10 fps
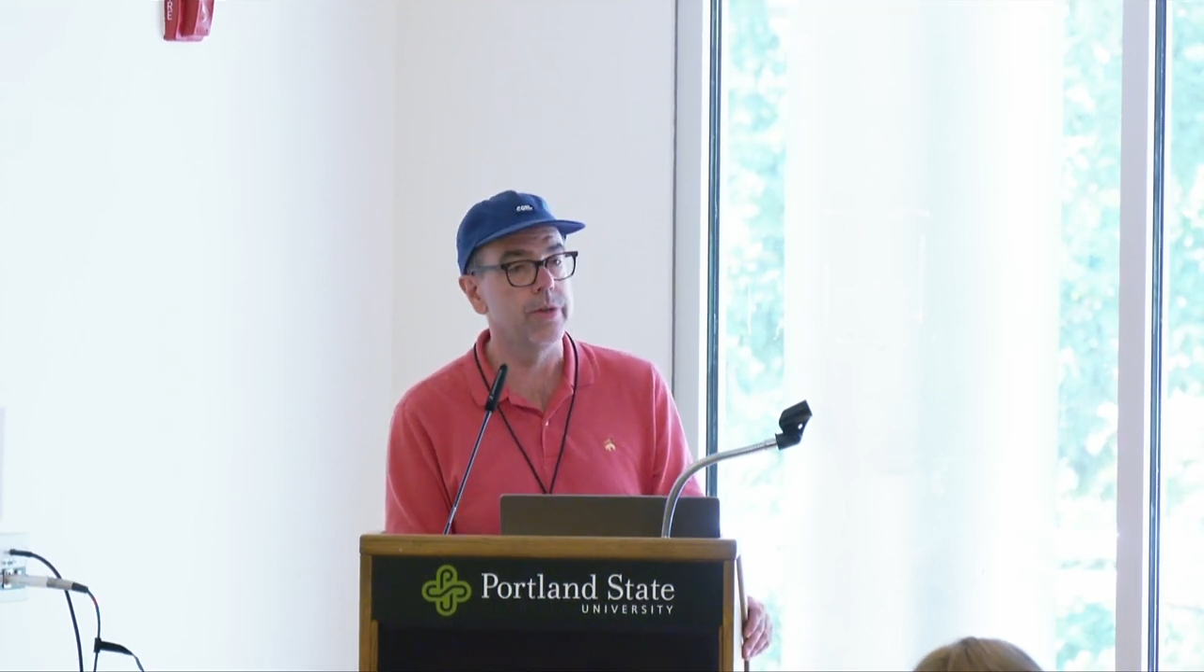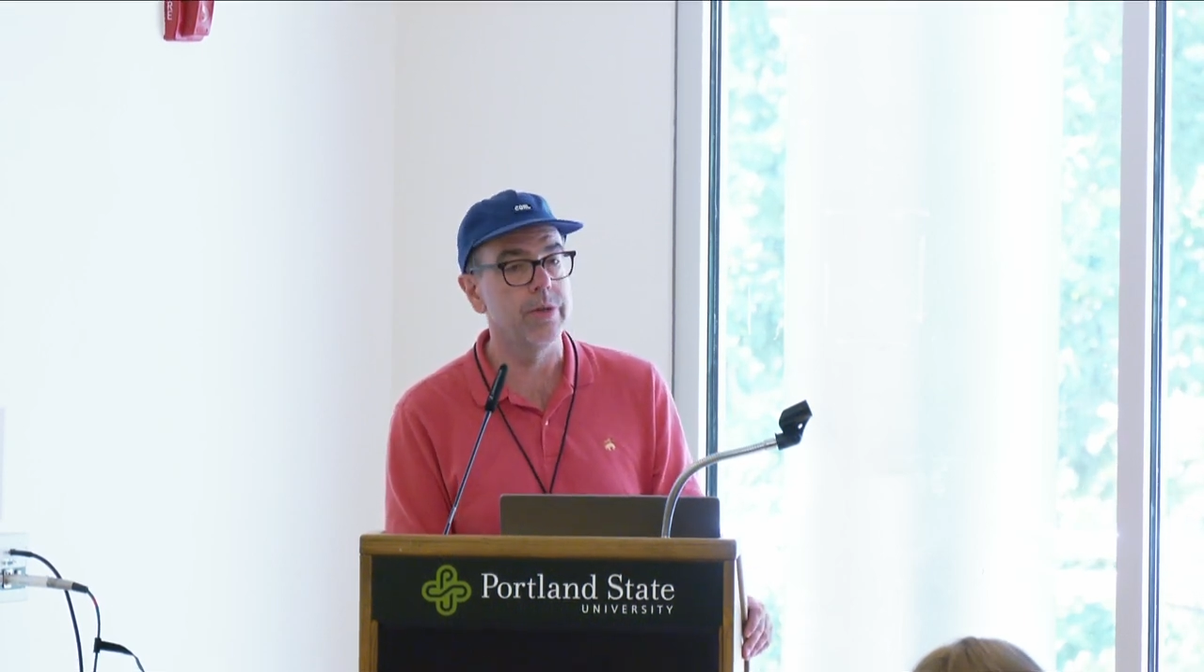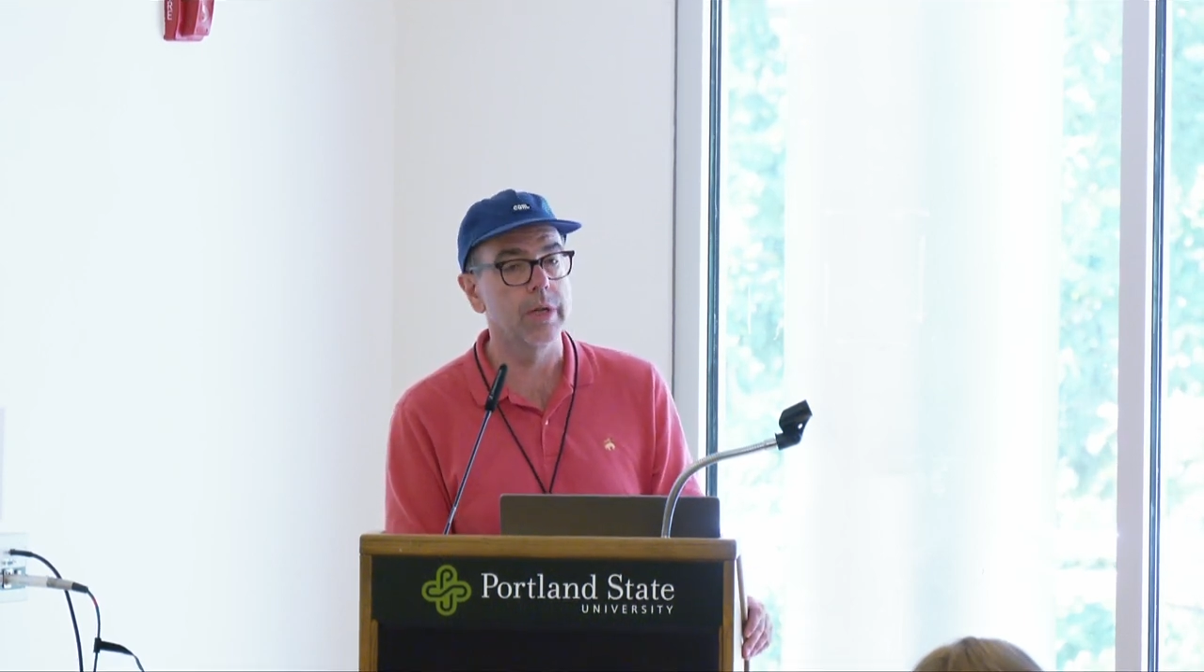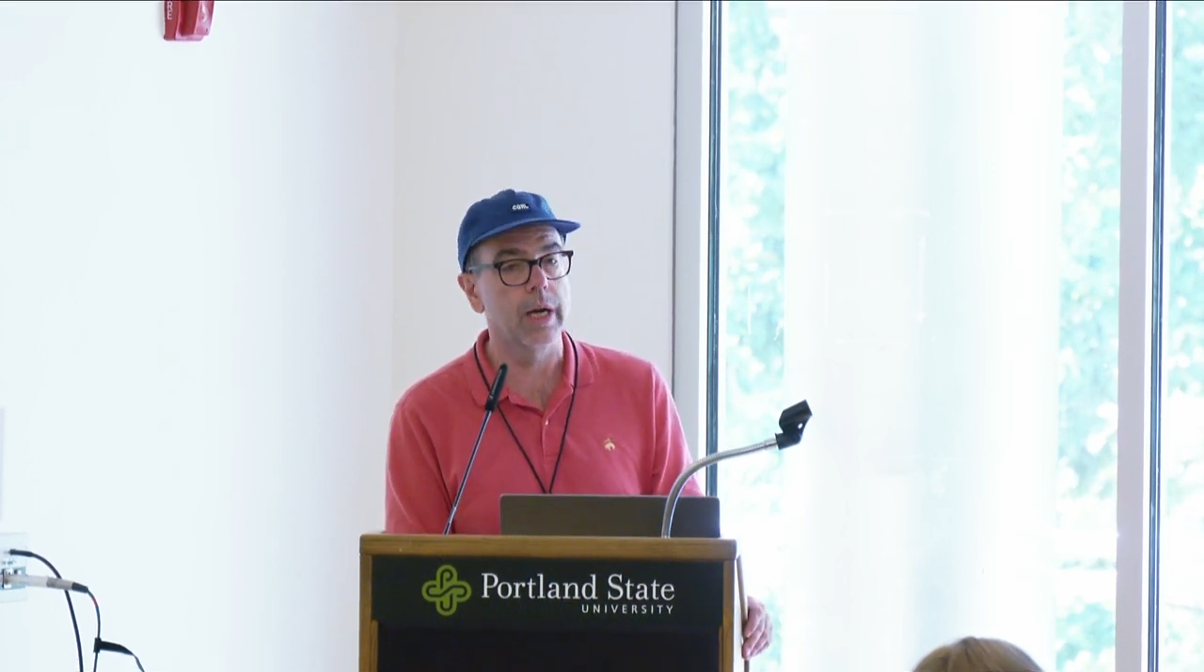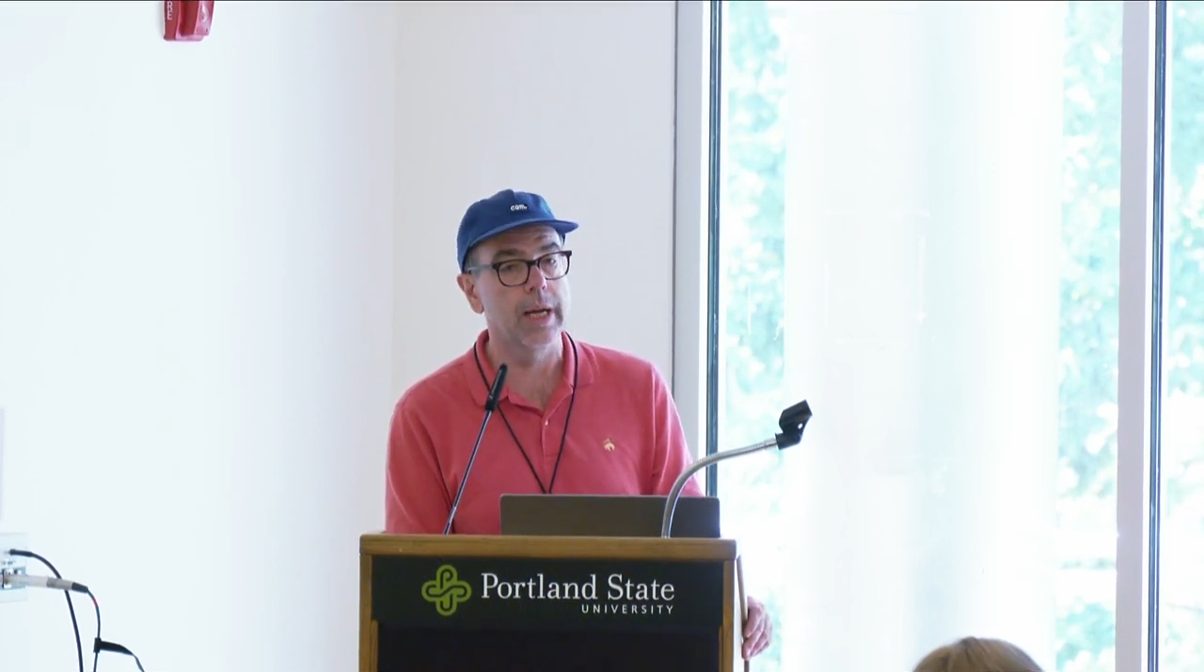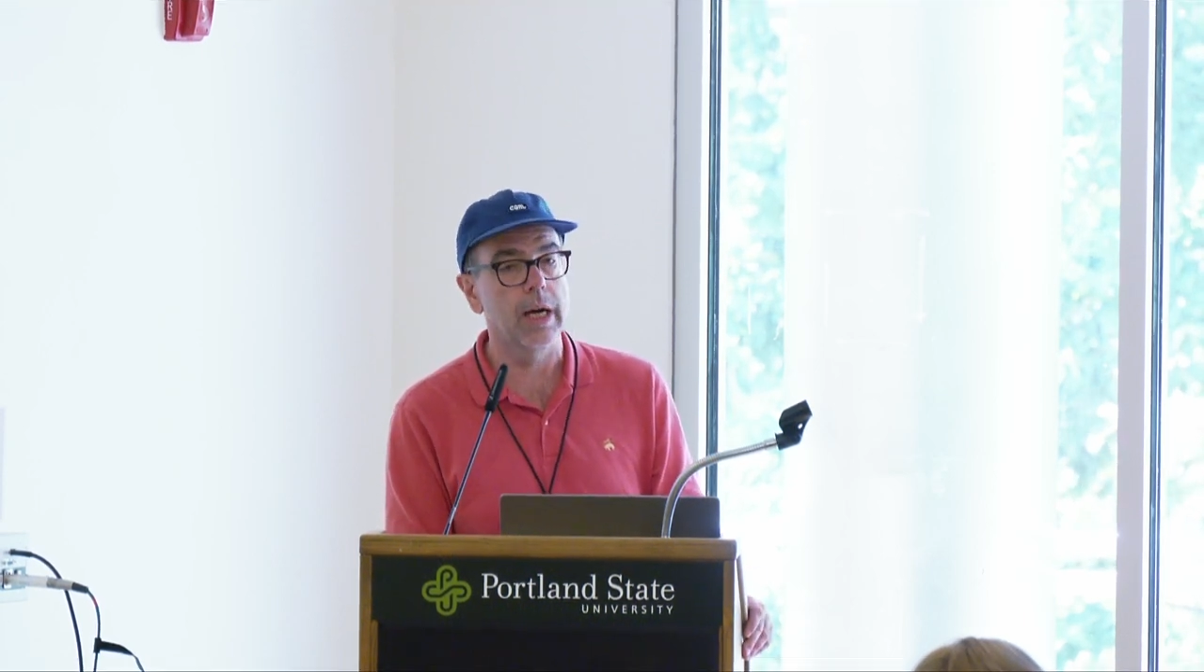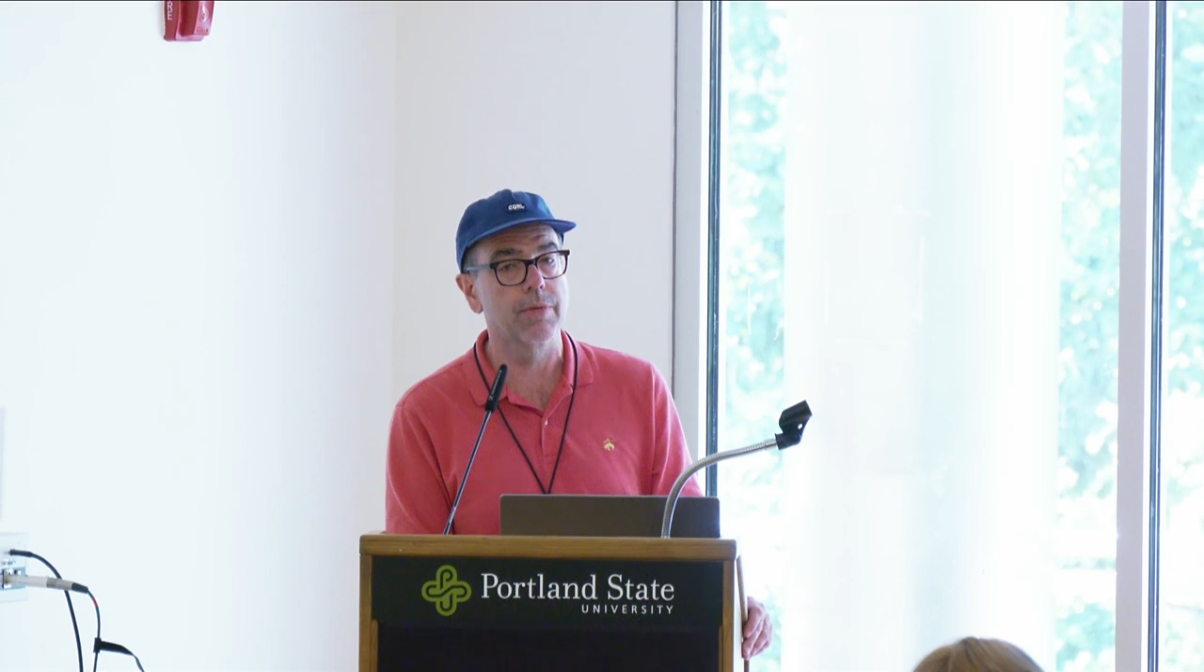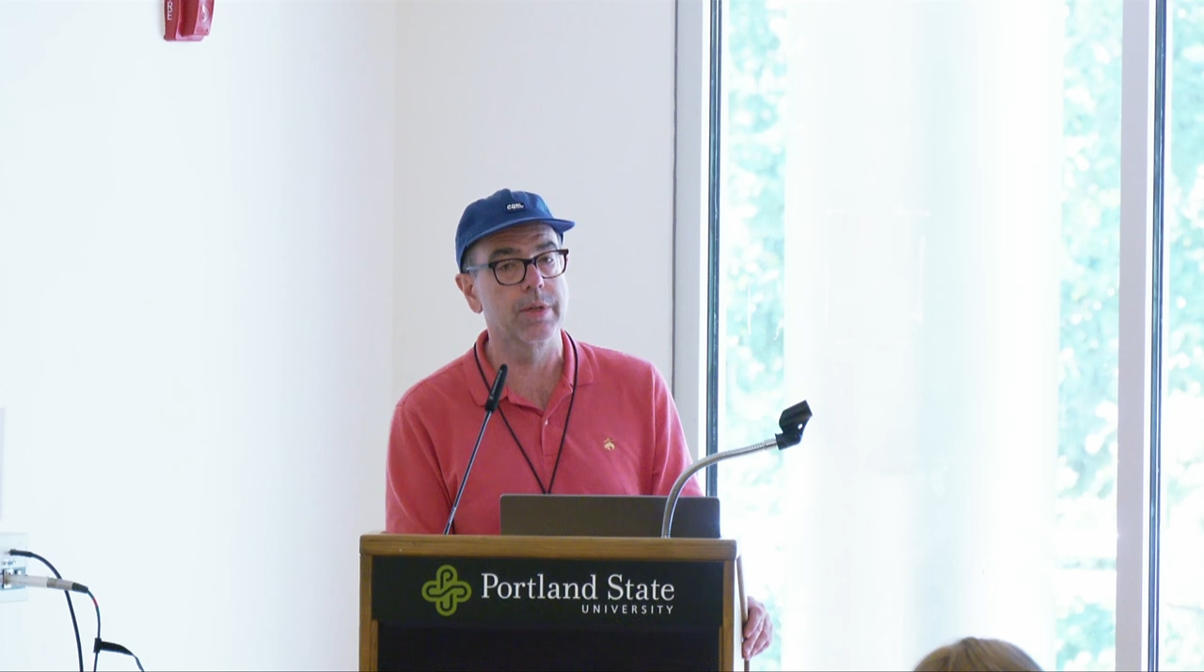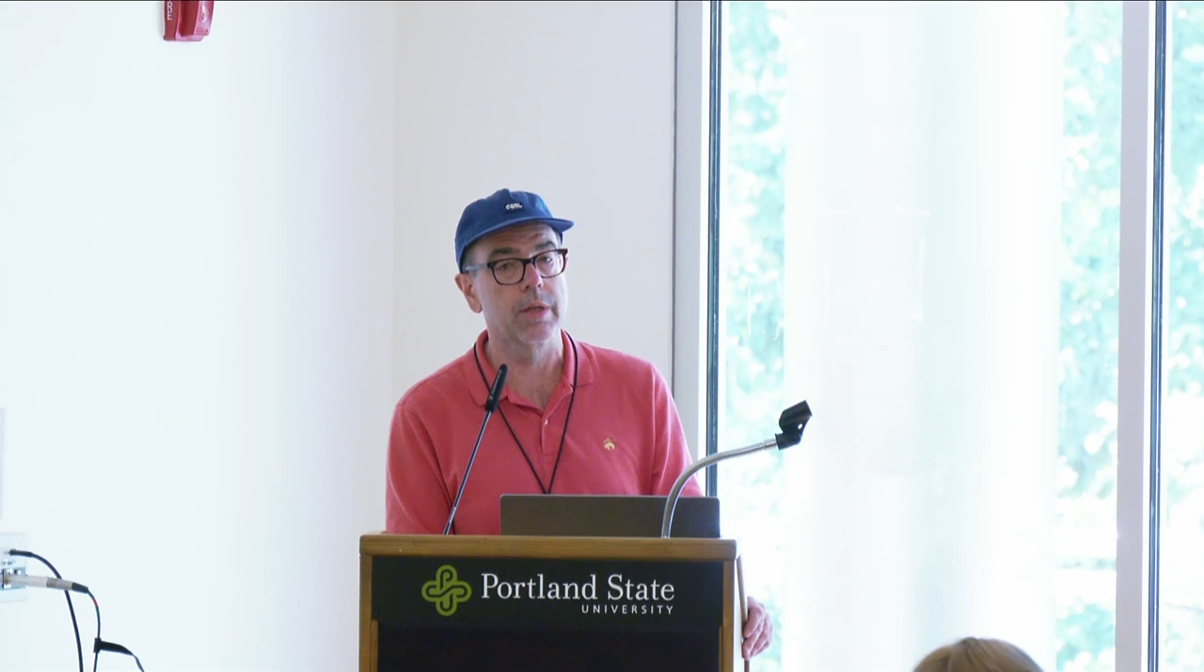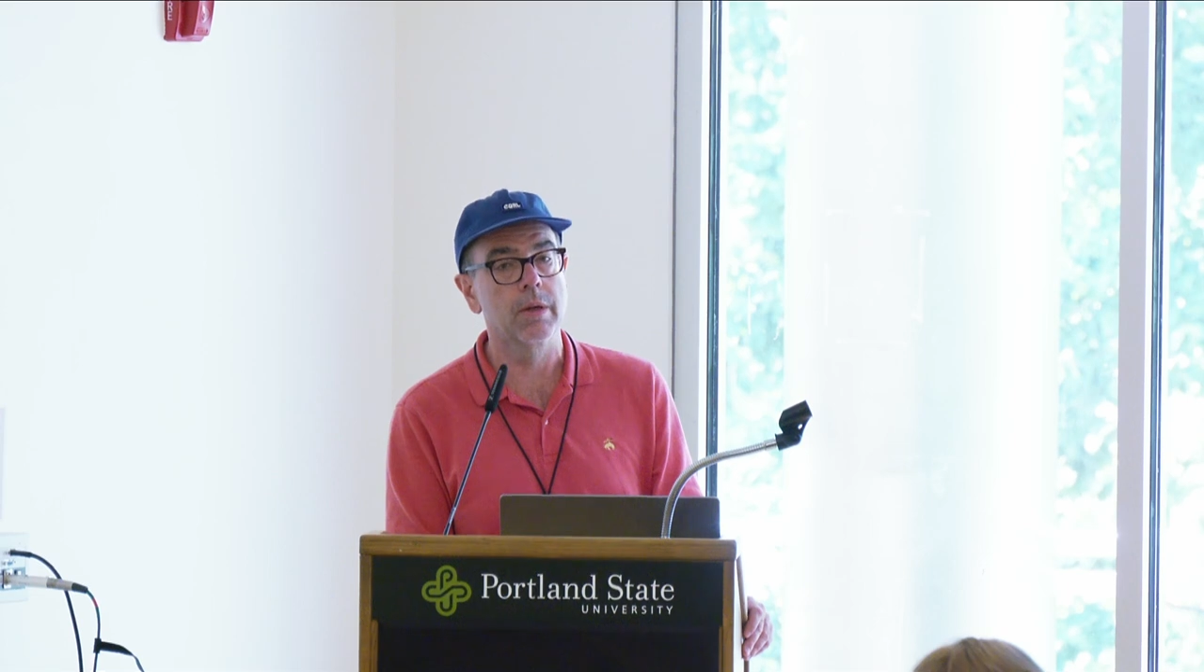do not
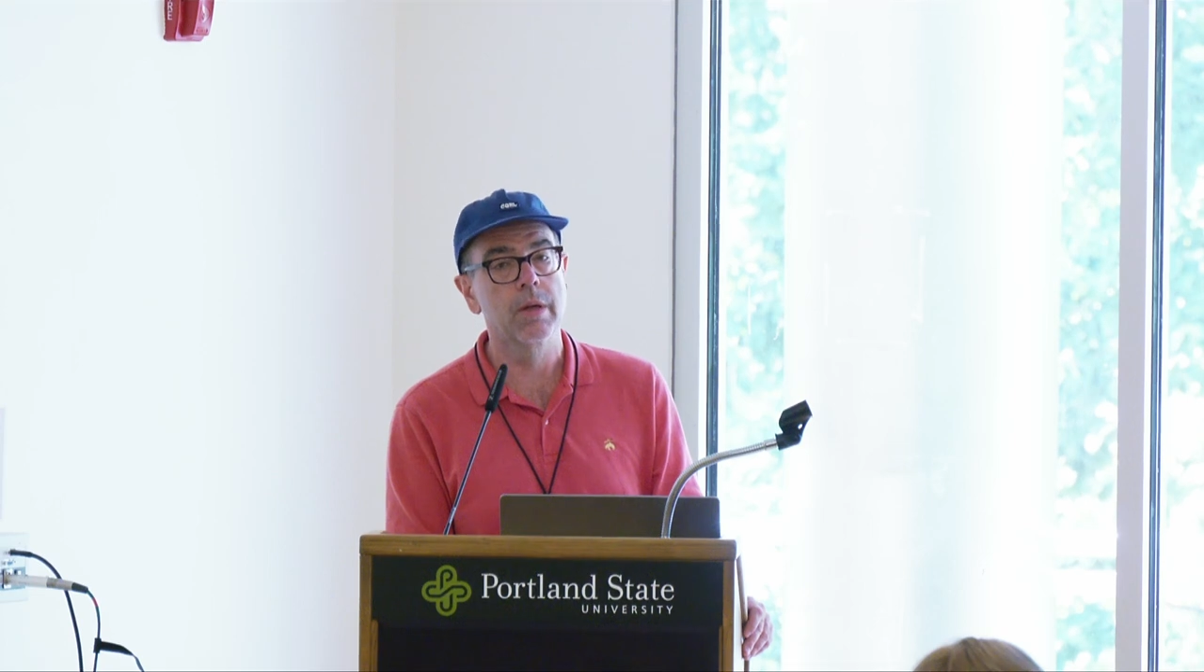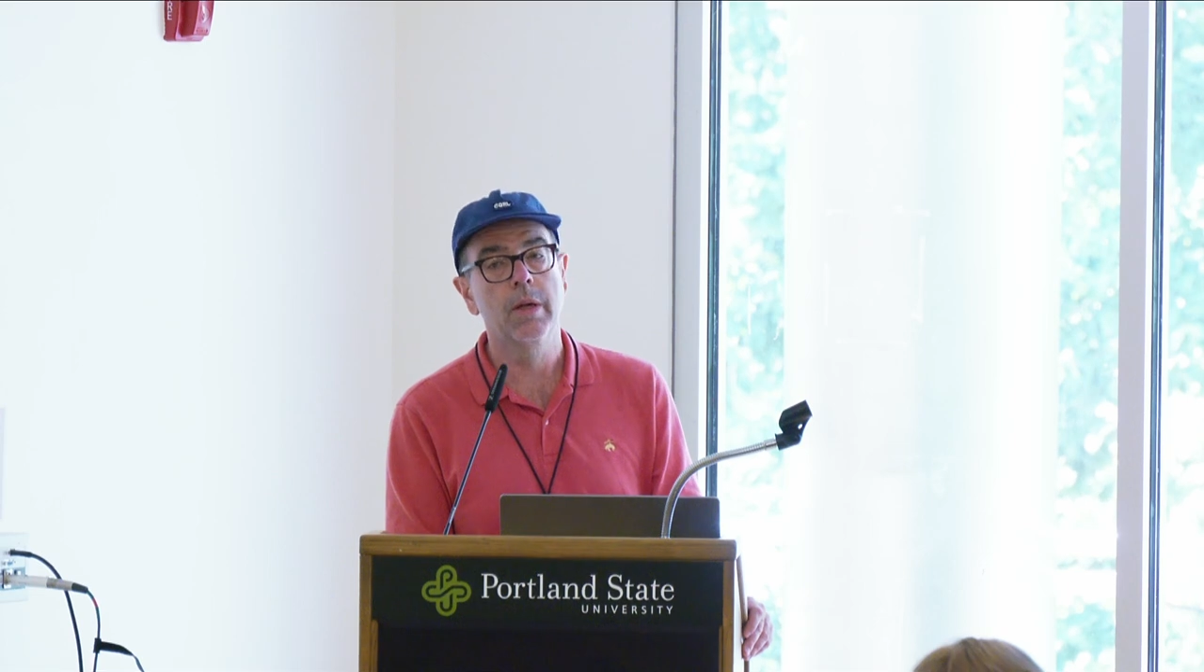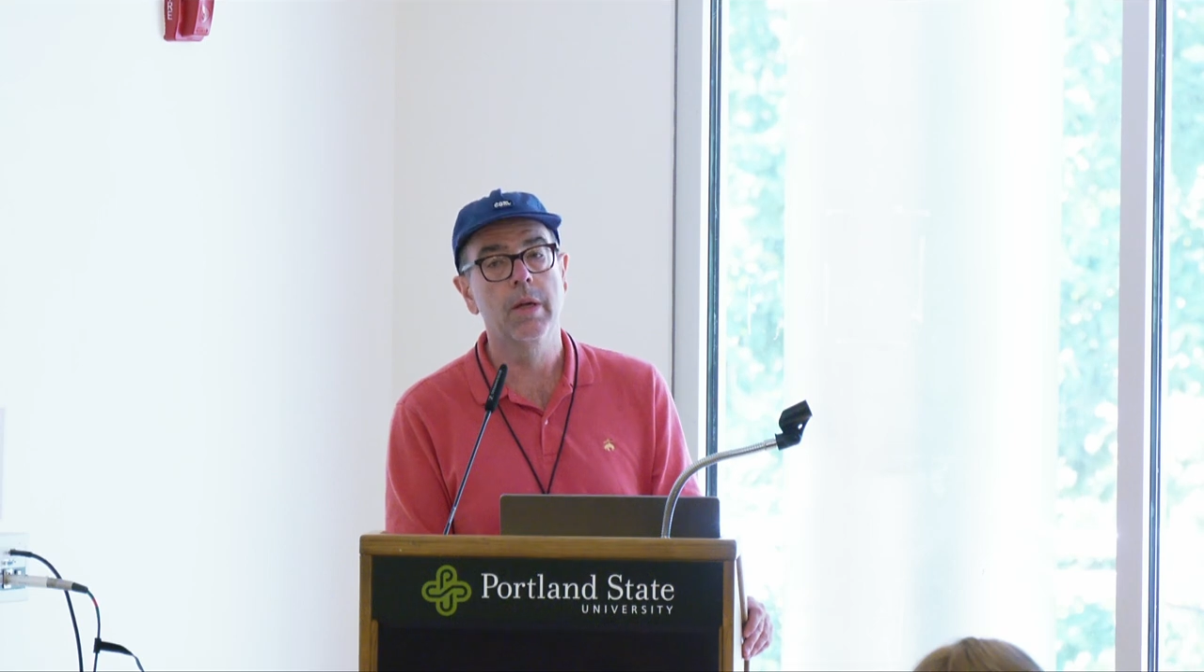have to